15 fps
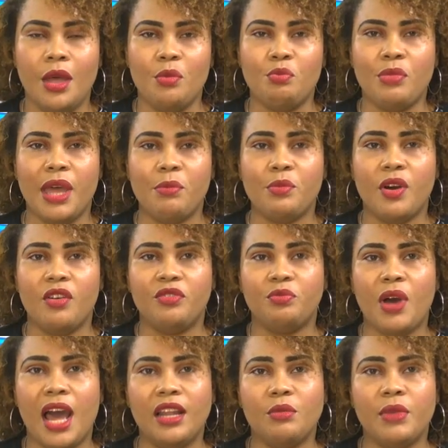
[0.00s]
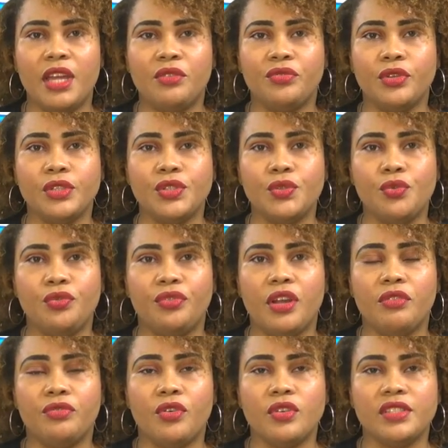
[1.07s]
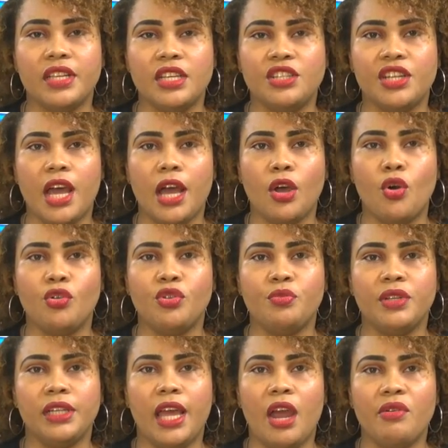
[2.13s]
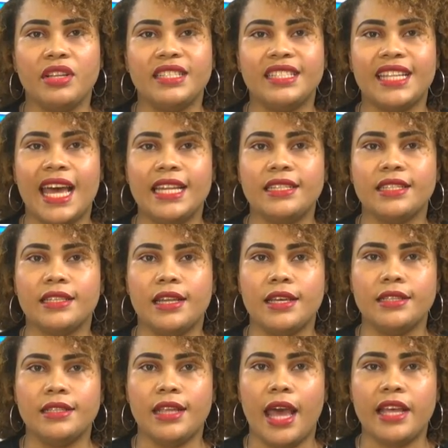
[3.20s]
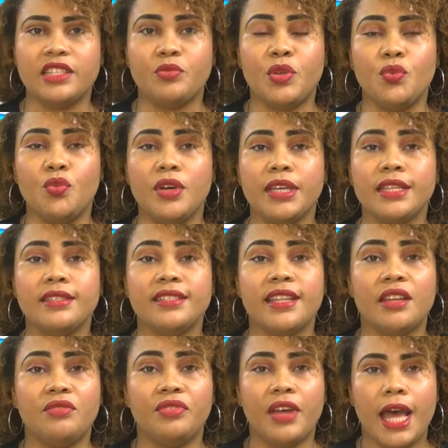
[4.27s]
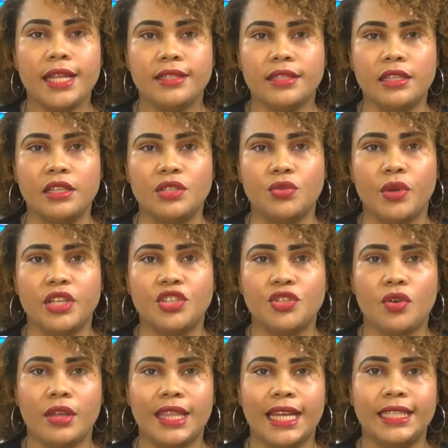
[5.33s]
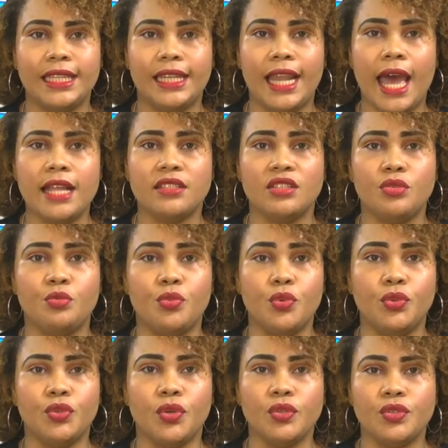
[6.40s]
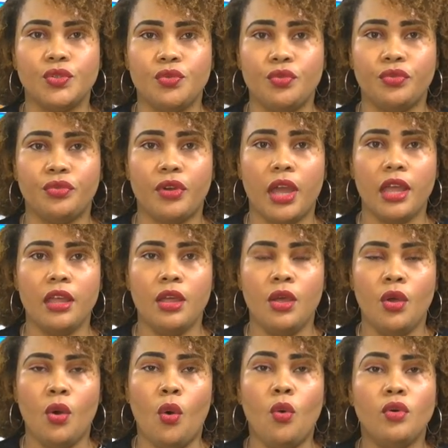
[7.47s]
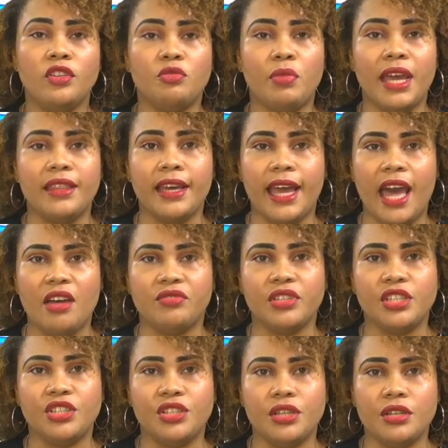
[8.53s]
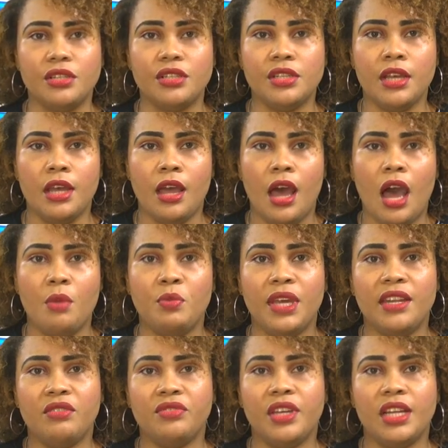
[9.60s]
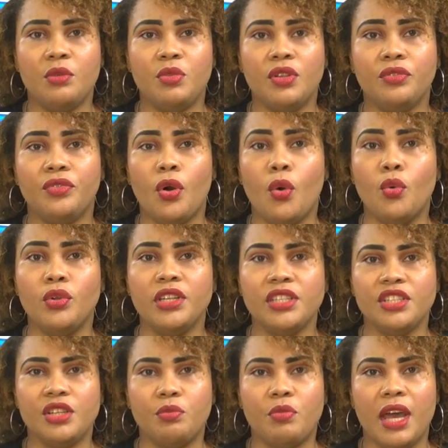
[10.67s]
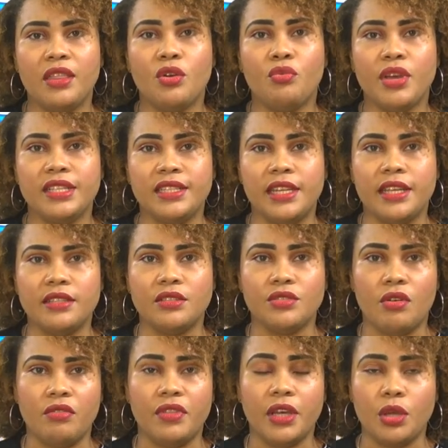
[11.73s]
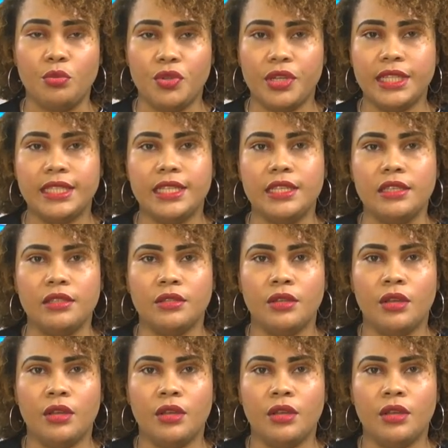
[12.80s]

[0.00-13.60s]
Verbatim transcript: Member of Parliament for Soufriere Force-Jacques, Honorable Herod Stanislas, has been working steadfastly to ensure that the lands in Bouton Soufriere, owned by the Catholic Church, are made available for ownership by the residents of the community.